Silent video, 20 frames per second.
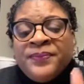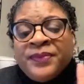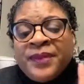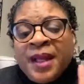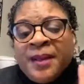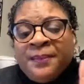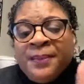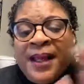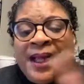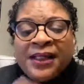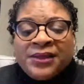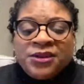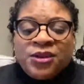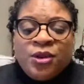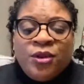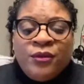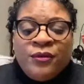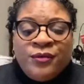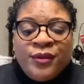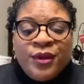Pastor
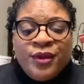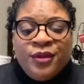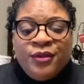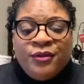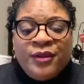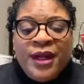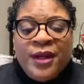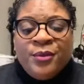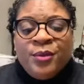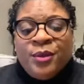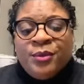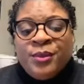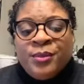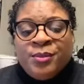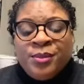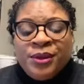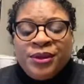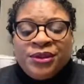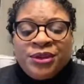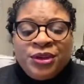Ophelia Ray will be
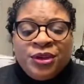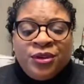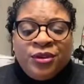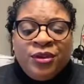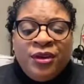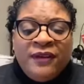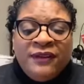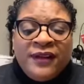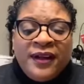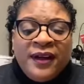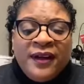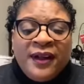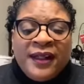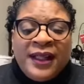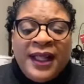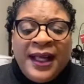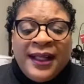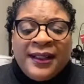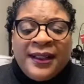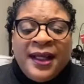preaching in North
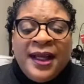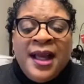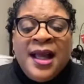Carolina.